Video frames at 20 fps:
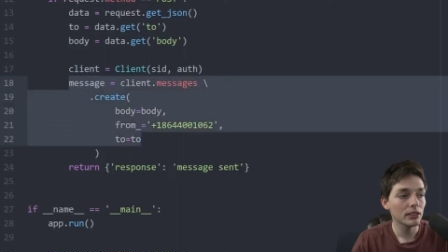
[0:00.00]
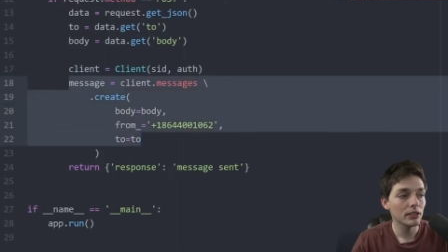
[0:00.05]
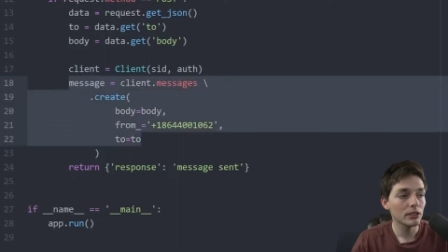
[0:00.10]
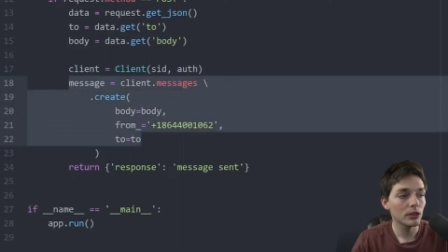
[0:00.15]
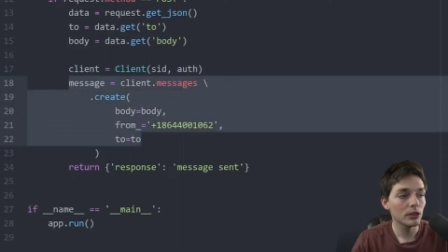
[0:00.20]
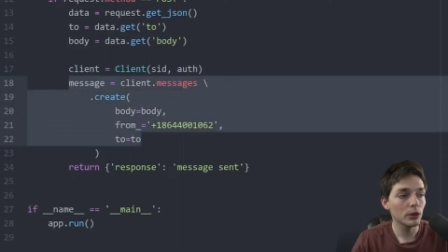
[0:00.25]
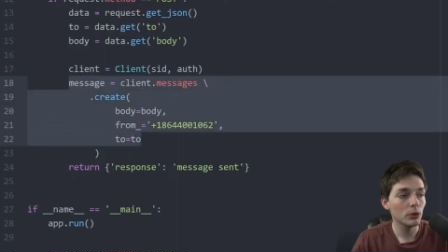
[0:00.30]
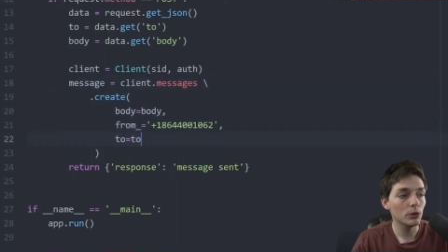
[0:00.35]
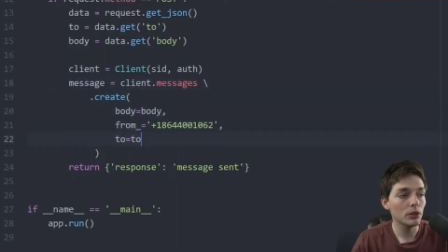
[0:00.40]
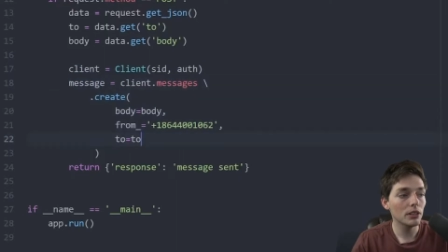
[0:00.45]

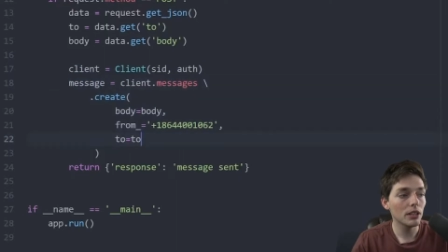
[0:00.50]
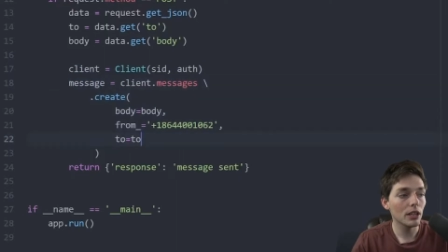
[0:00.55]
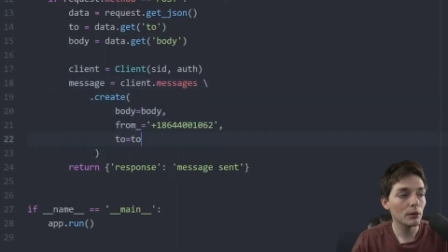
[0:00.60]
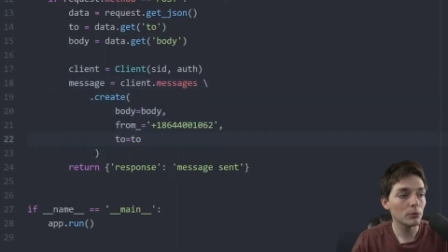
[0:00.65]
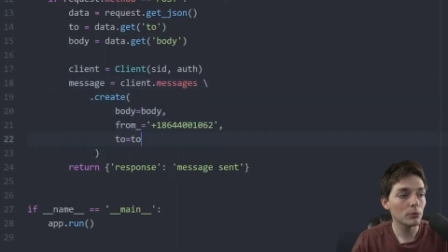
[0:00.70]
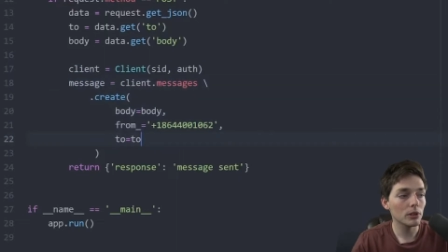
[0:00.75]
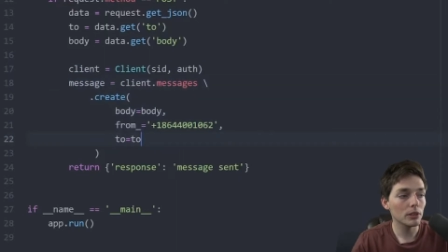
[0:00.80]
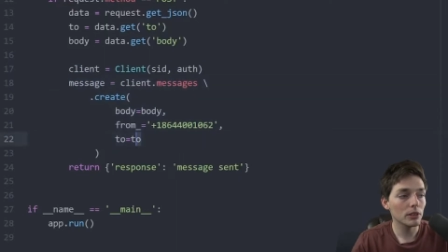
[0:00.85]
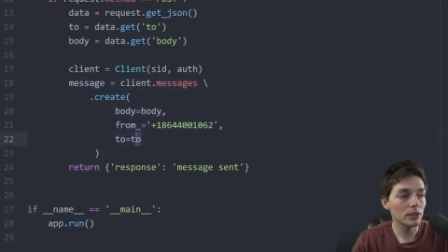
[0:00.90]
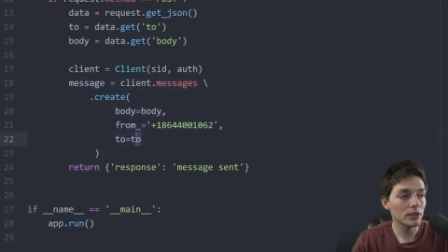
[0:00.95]
to the
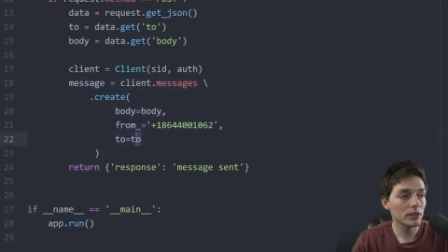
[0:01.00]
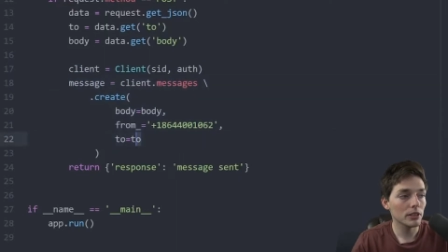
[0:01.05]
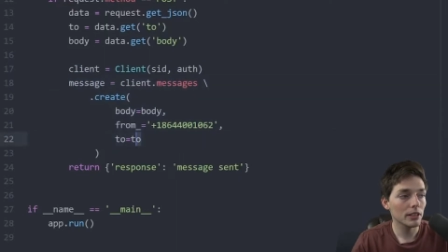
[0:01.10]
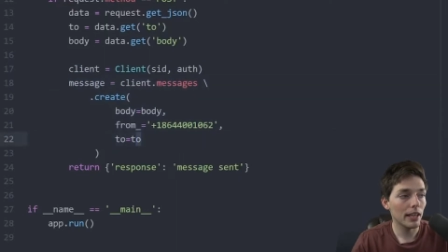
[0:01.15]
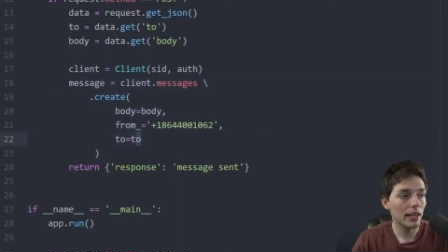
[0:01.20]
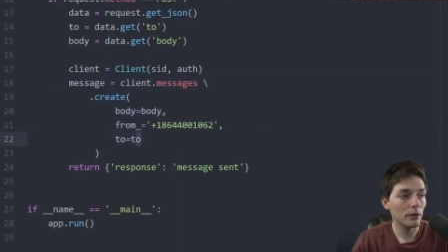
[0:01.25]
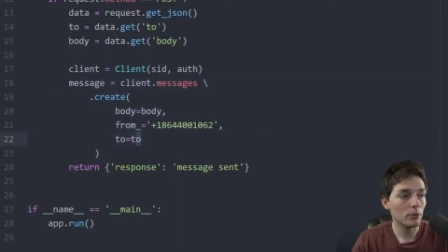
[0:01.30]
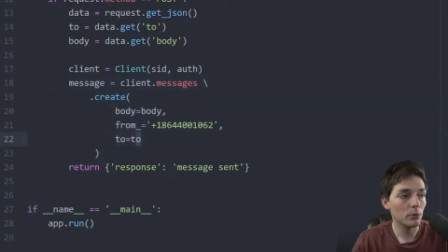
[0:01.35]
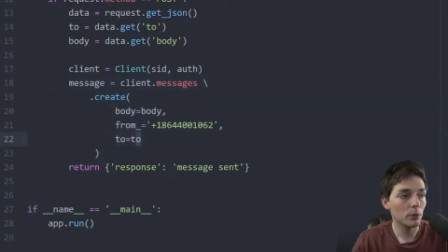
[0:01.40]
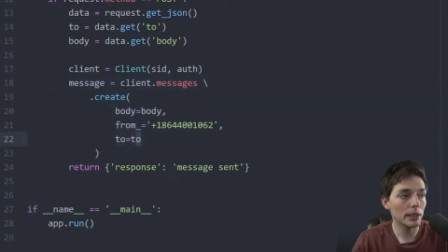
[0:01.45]
number
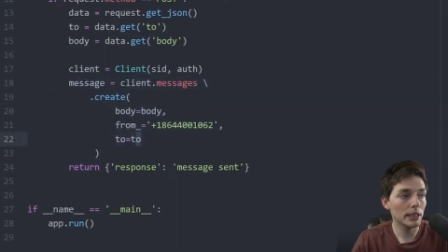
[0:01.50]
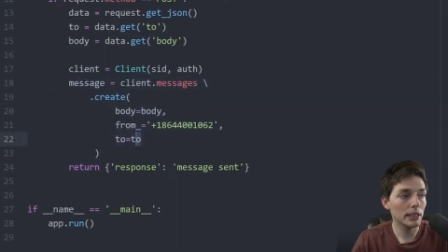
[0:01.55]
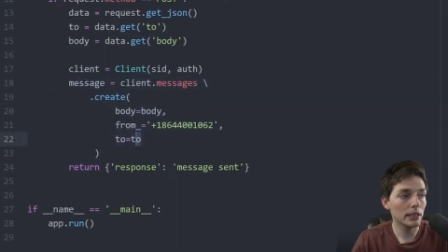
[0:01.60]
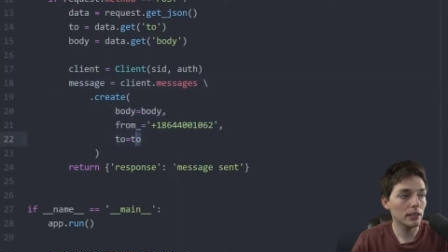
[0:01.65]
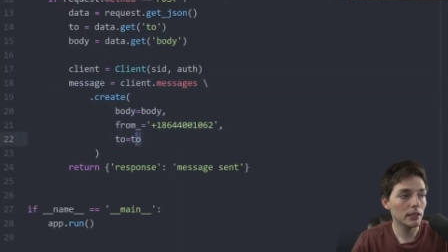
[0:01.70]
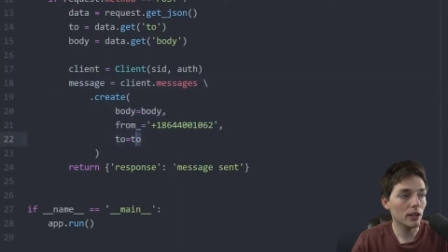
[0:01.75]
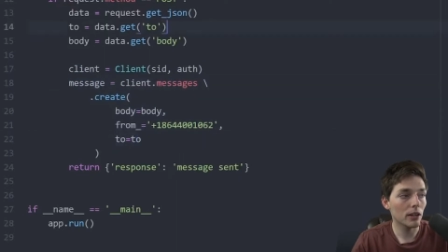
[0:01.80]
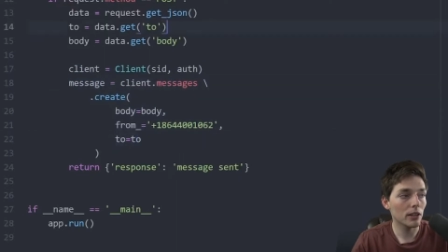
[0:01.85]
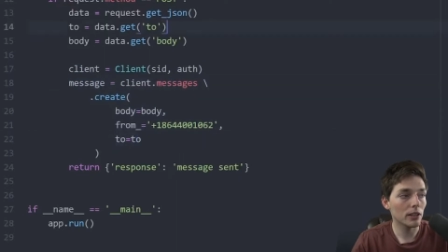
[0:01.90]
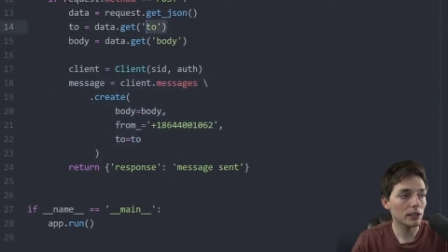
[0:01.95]
that
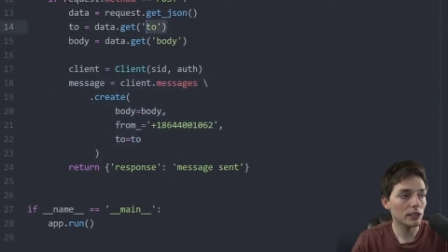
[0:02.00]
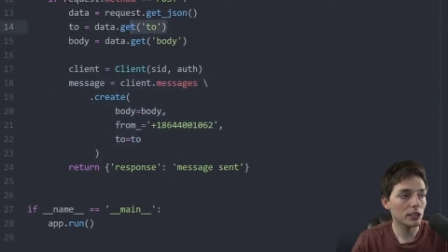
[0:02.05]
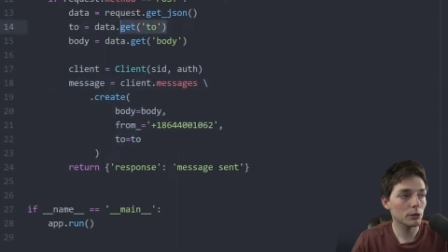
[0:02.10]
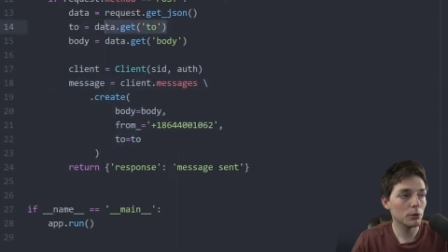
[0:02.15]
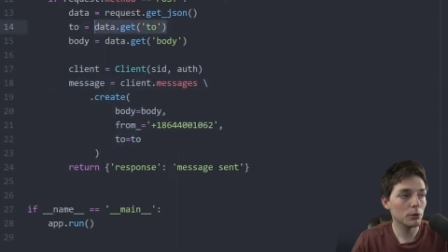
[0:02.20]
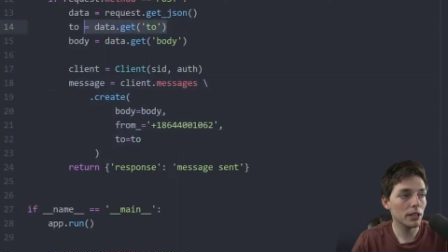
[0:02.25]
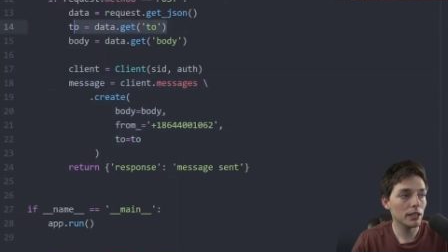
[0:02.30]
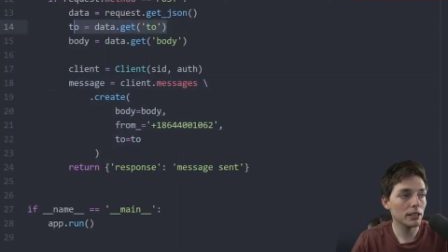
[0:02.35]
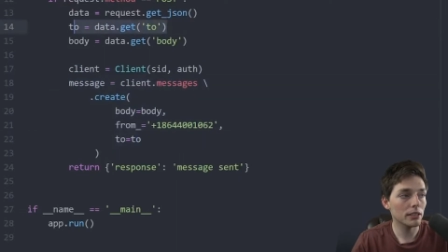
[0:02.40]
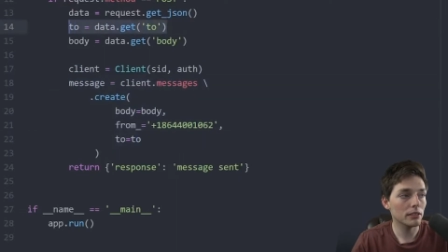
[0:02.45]
we are
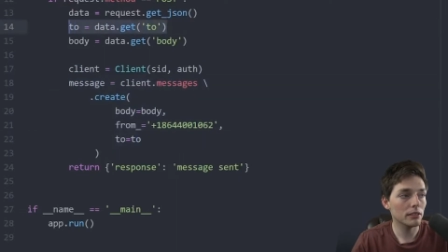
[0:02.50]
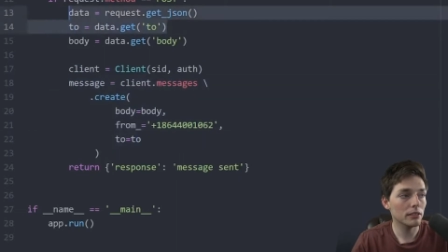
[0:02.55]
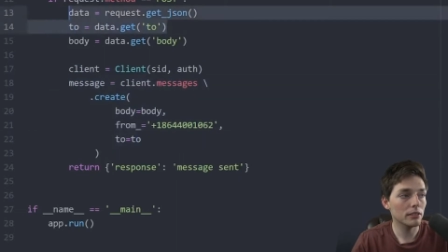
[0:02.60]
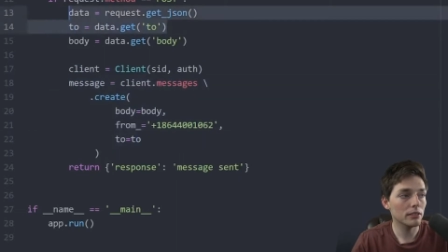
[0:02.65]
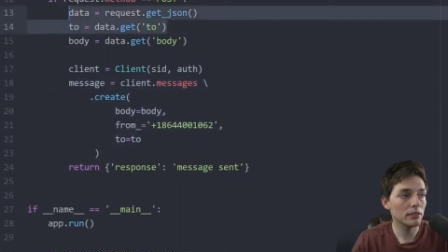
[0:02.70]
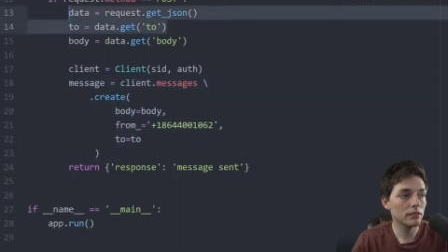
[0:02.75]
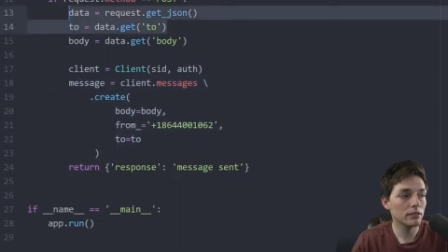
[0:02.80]
supplied.